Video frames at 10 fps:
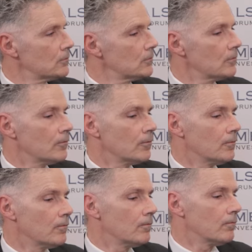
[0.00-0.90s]

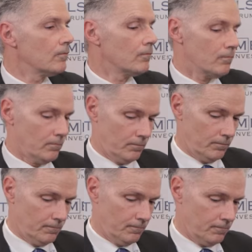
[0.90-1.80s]

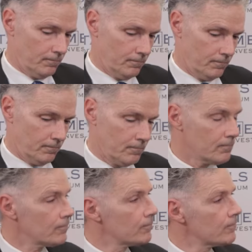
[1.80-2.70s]

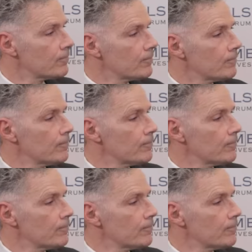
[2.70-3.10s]
No words are spoken by the person on screen.